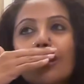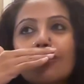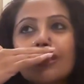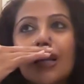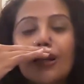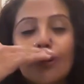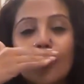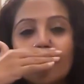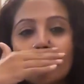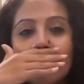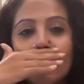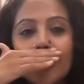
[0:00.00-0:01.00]
I was like, all
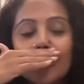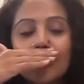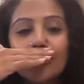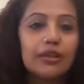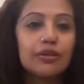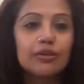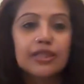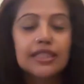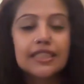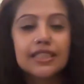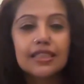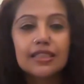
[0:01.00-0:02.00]
right. And
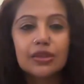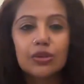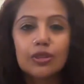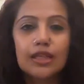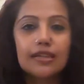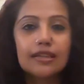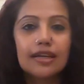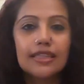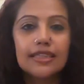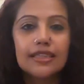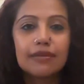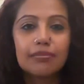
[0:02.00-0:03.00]
he stays in Kolkata,
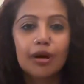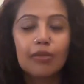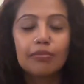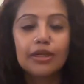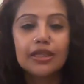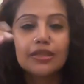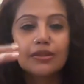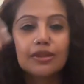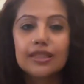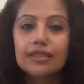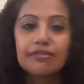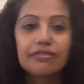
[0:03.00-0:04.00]
I stay in Bombay. So
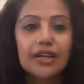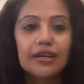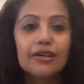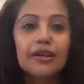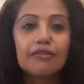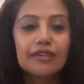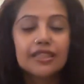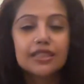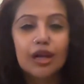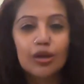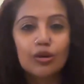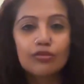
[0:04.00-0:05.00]
I said, fair enough, I'll
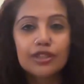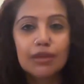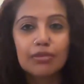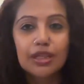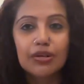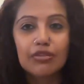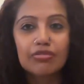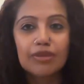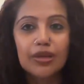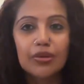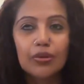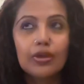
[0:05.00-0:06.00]
start off something of
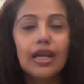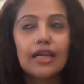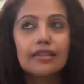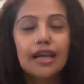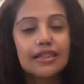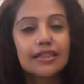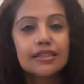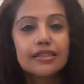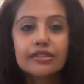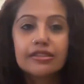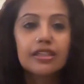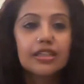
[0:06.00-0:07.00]
my own. And that's
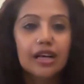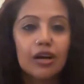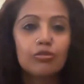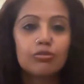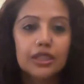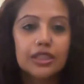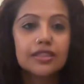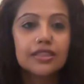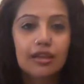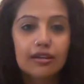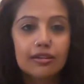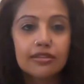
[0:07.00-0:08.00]
literally how Beej
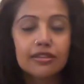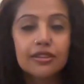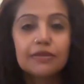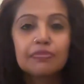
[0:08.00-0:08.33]
started.